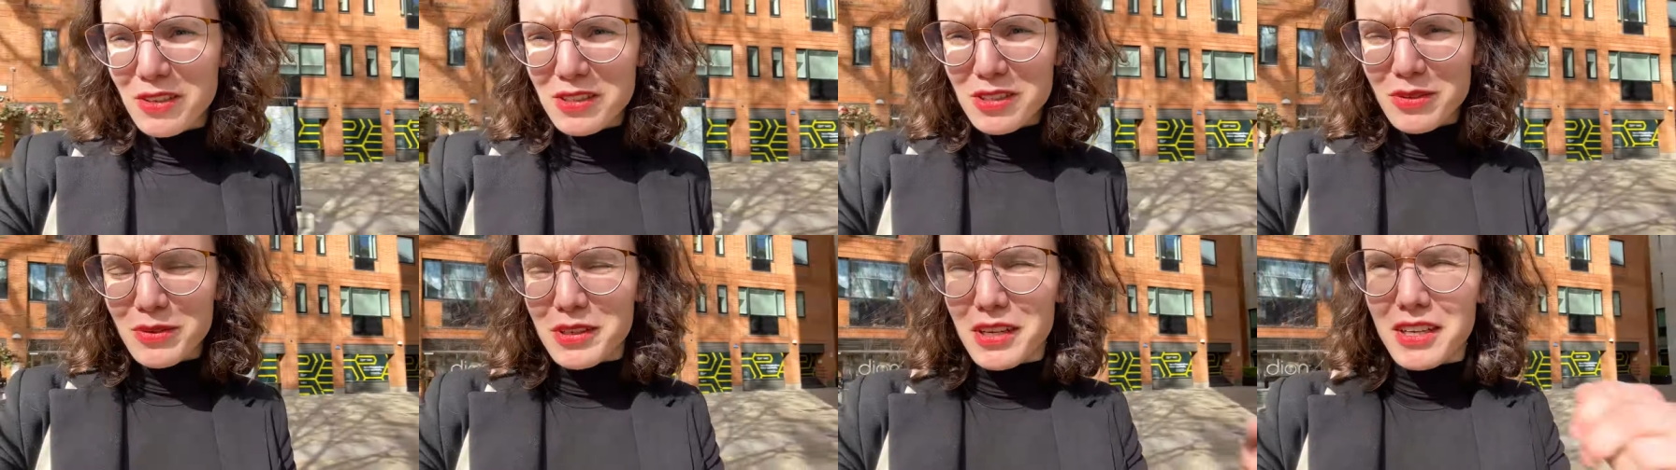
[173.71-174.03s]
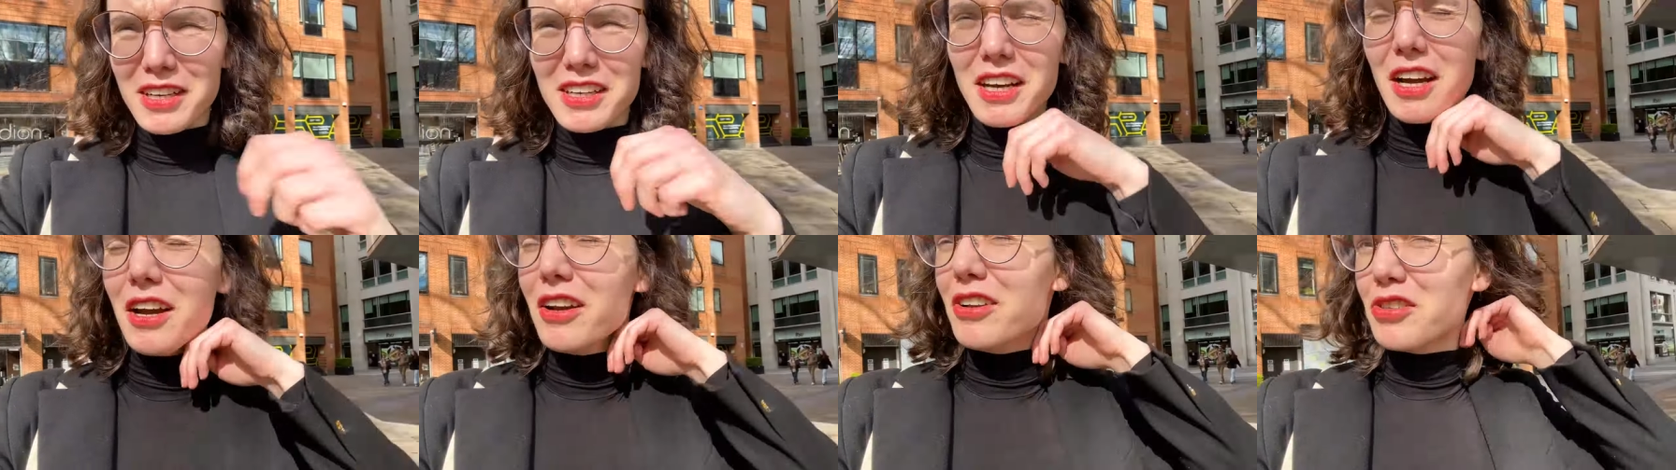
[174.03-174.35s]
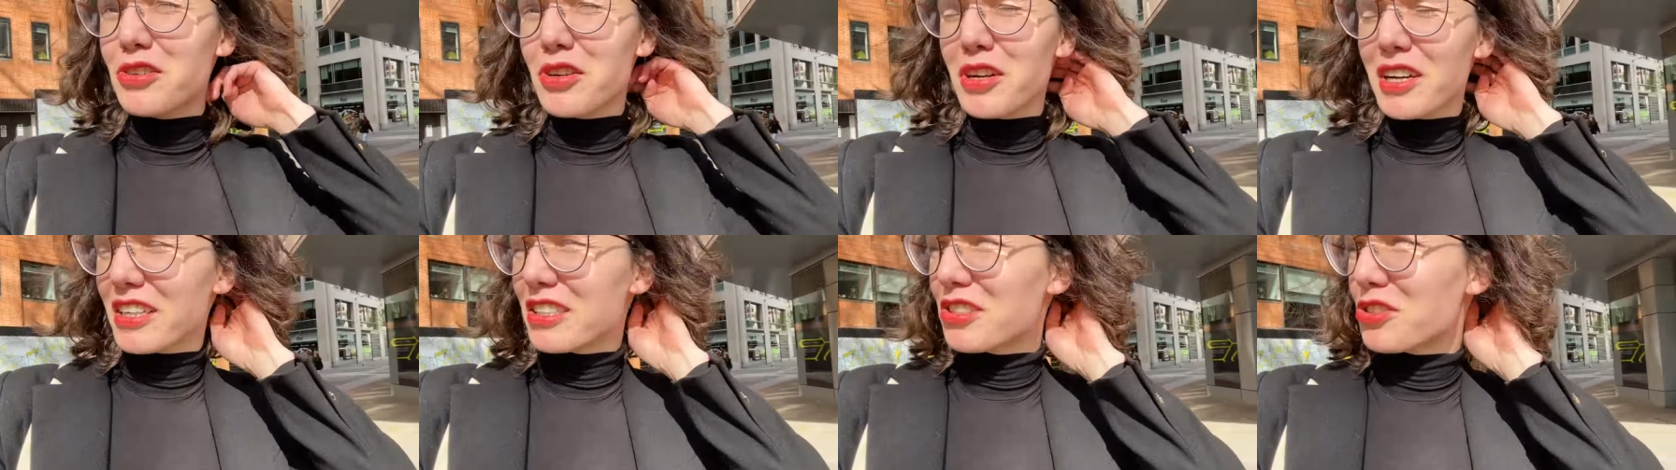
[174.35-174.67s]
so we're gonna go
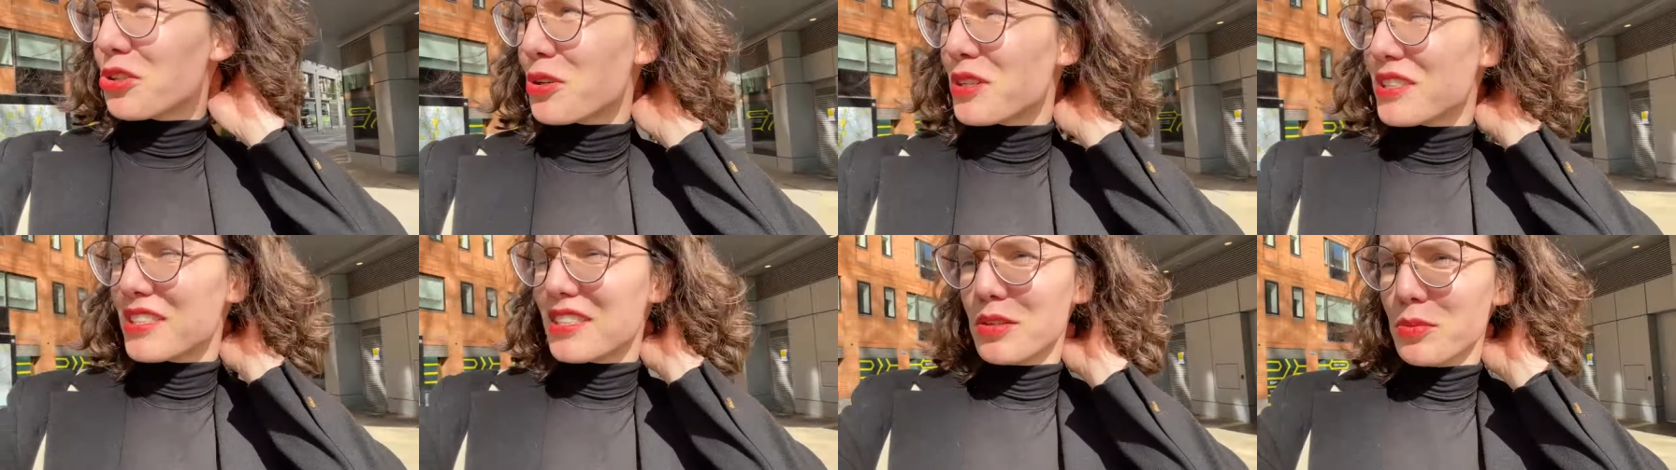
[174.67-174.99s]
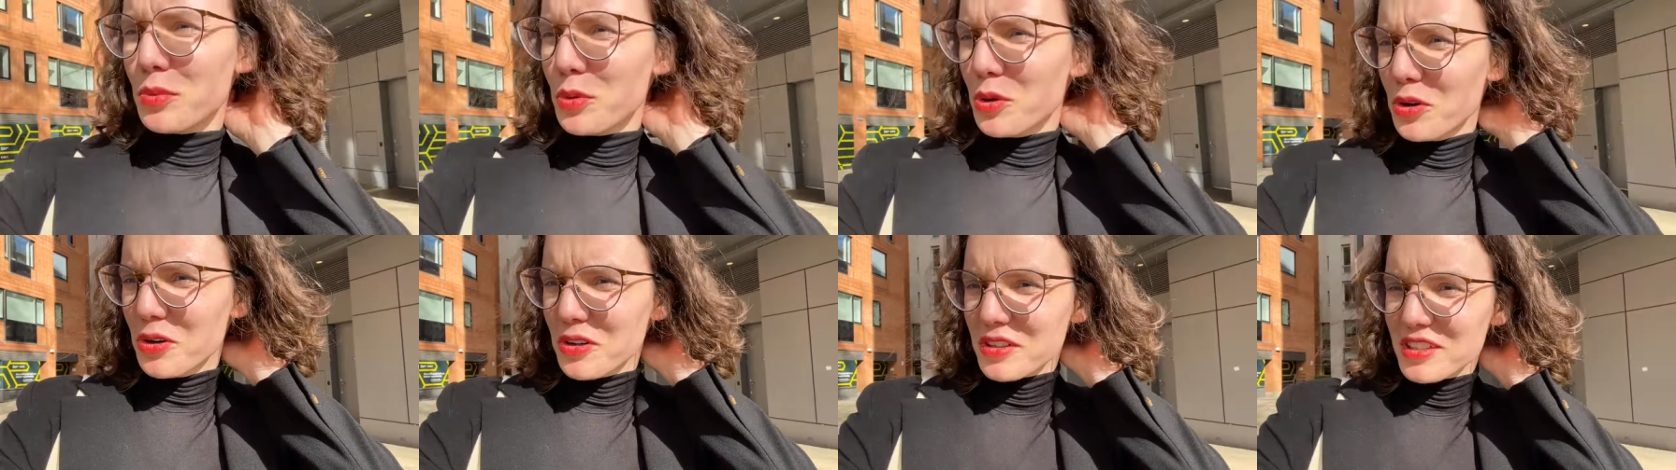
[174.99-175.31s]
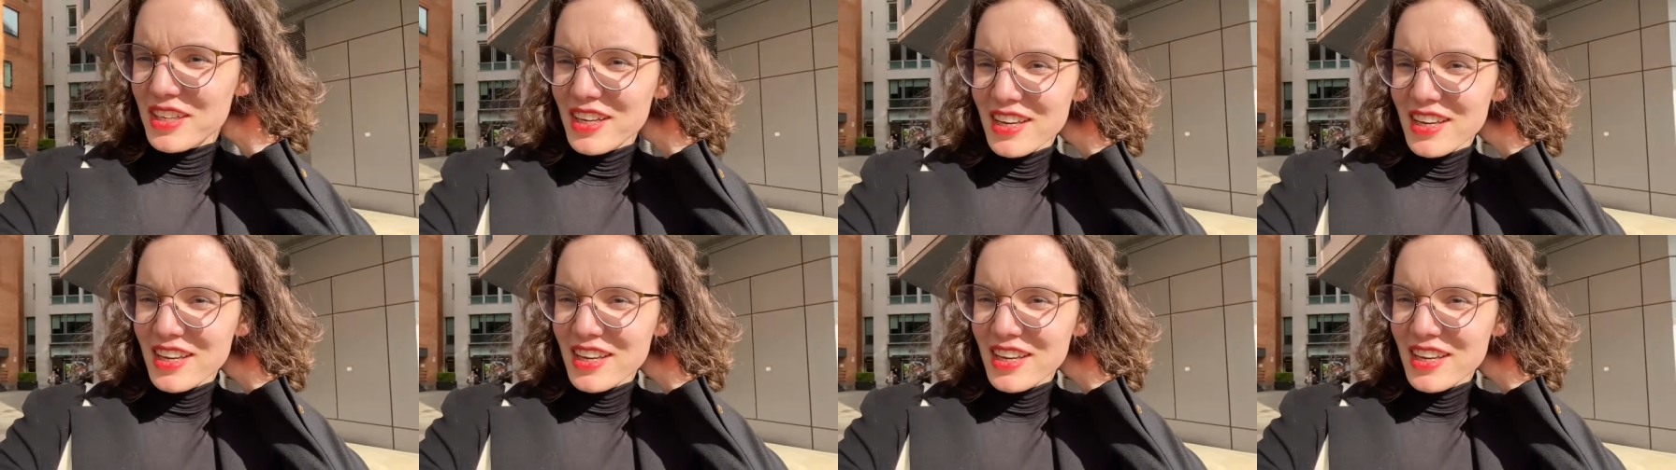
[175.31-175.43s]
do a touristy walk,